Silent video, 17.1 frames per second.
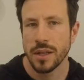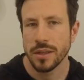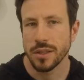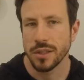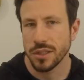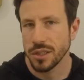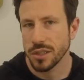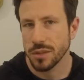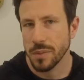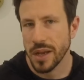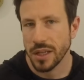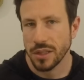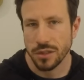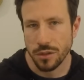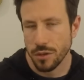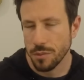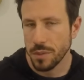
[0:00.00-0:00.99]
this just
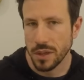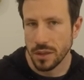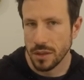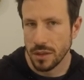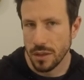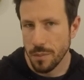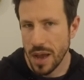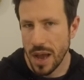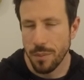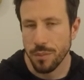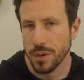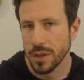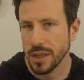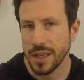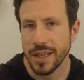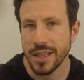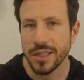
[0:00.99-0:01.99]
makes looping the map
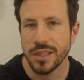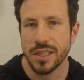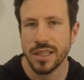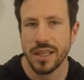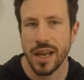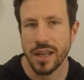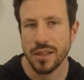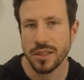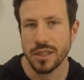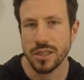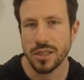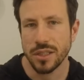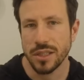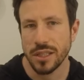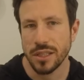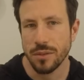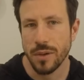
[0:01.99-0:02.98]
really easy as I
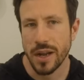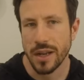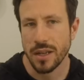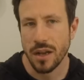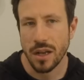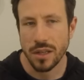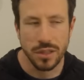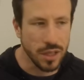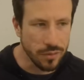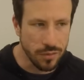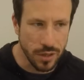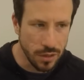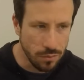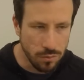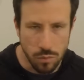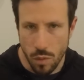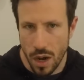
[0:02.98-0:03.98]
just need to raycast
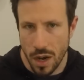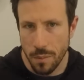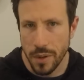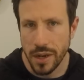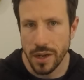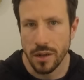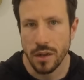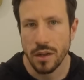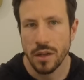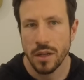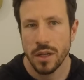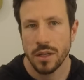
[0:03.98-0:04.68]
every one meter